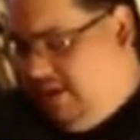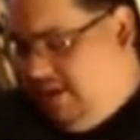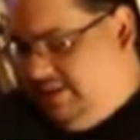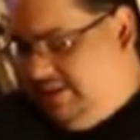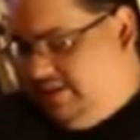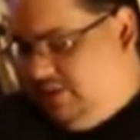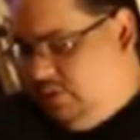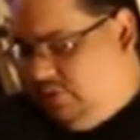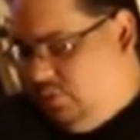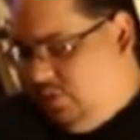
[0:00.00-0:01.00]
It
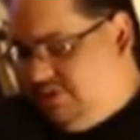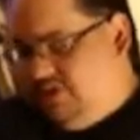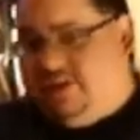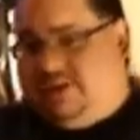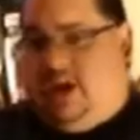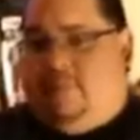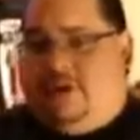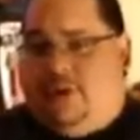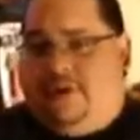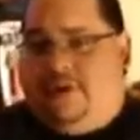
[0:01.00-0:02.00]
also was on the
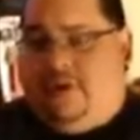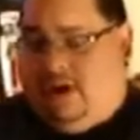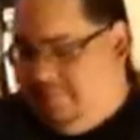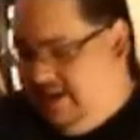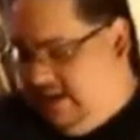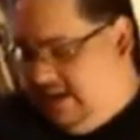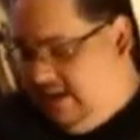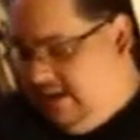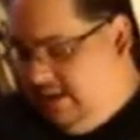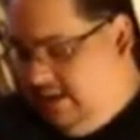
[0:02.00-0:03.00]
Commodore
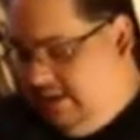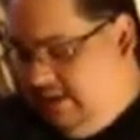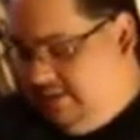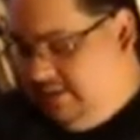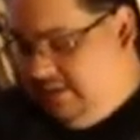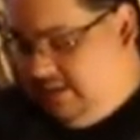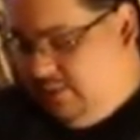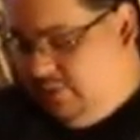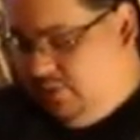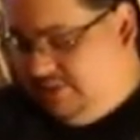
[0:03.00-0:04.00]
Amiga, the
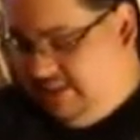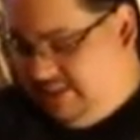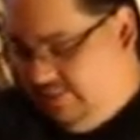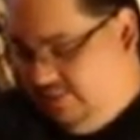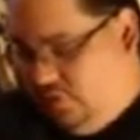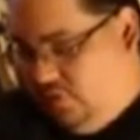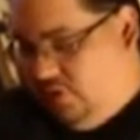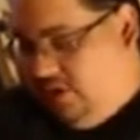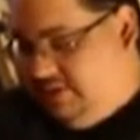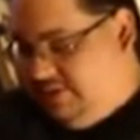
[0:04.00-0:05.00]
Commodore
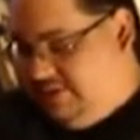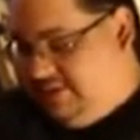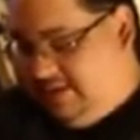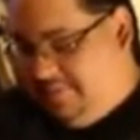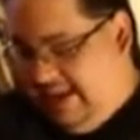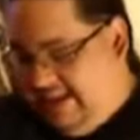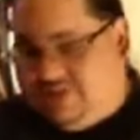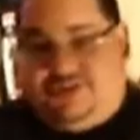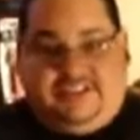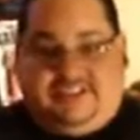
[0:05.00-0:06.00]
64, Sega
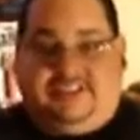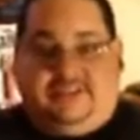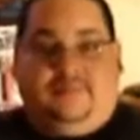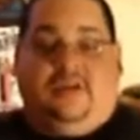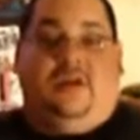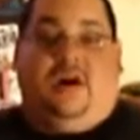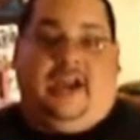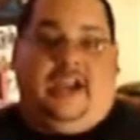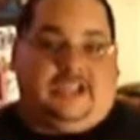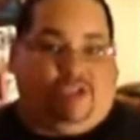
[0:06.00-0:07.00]
Master System.
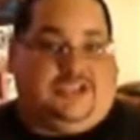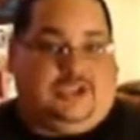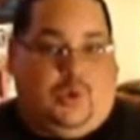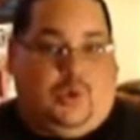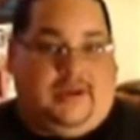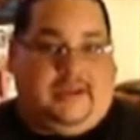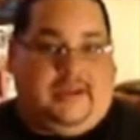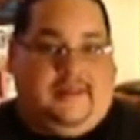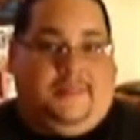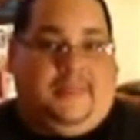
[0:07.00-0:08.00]
I actually saw it,
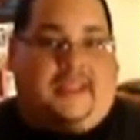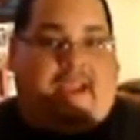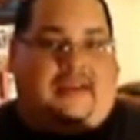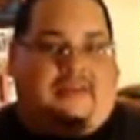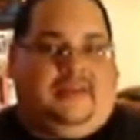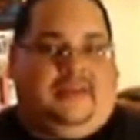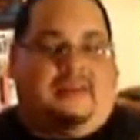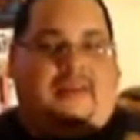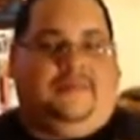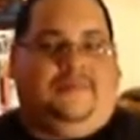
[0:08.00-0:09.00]
and
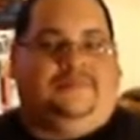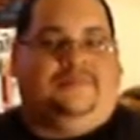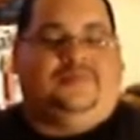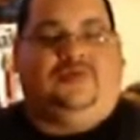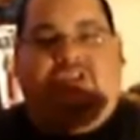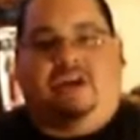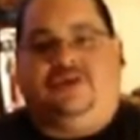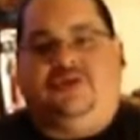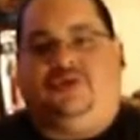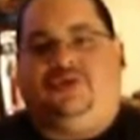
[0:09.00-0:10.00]
to tell
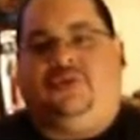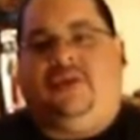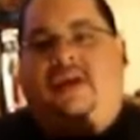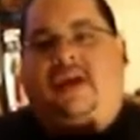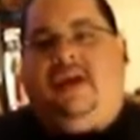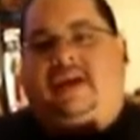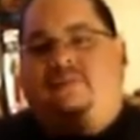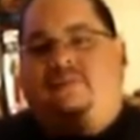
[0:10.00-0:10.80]
you the truth, it